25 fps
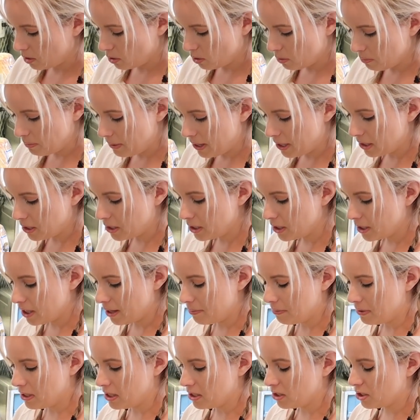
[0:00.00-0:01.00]
little butter,
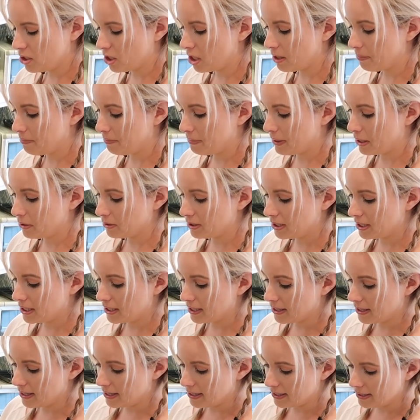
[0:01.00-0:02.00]
I'm gonna start
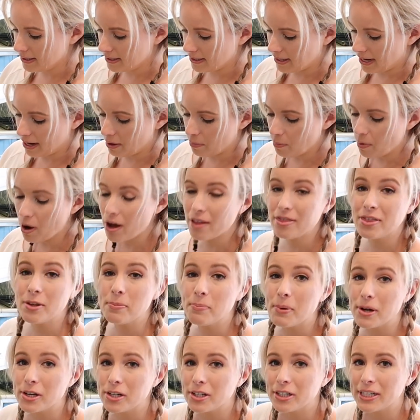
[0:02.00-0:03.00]
melting this. I want the
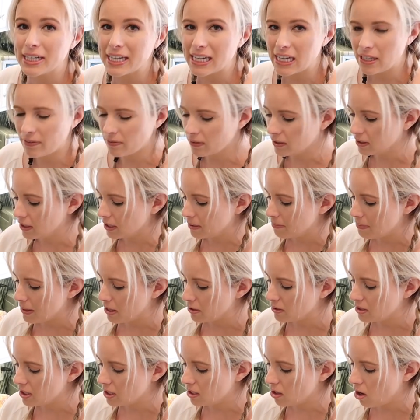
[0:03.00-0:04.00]
butter evenly
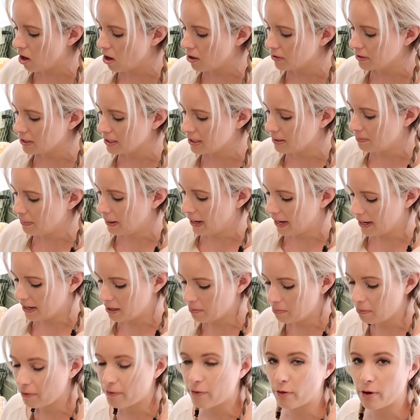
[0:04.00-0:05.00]
melted on this
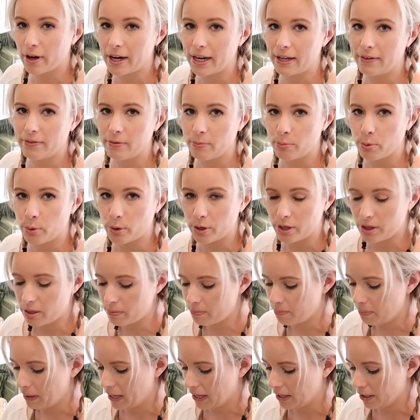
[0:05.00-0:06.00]
pan before I even pour in the
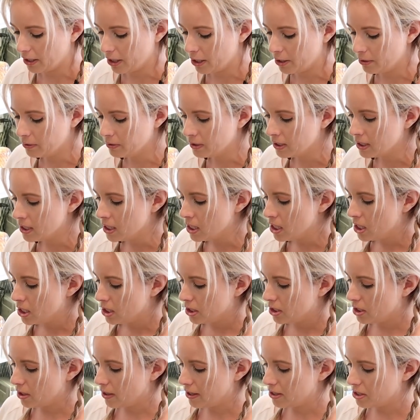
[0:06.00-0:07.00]
panko.
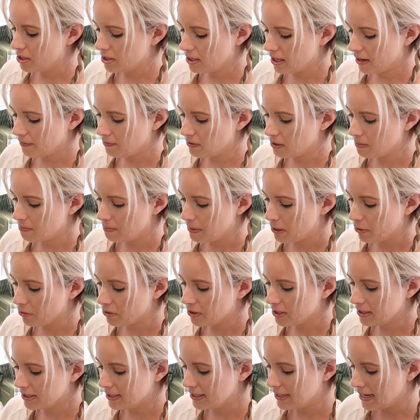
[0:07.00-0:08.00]
So I just have to
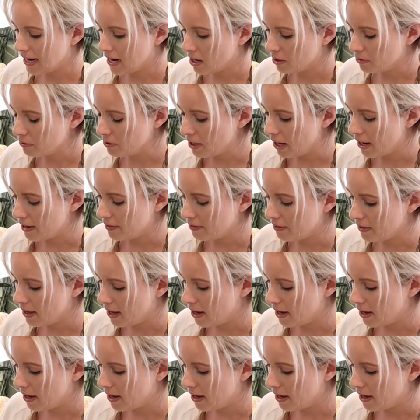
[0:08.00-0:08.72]
melt this down, and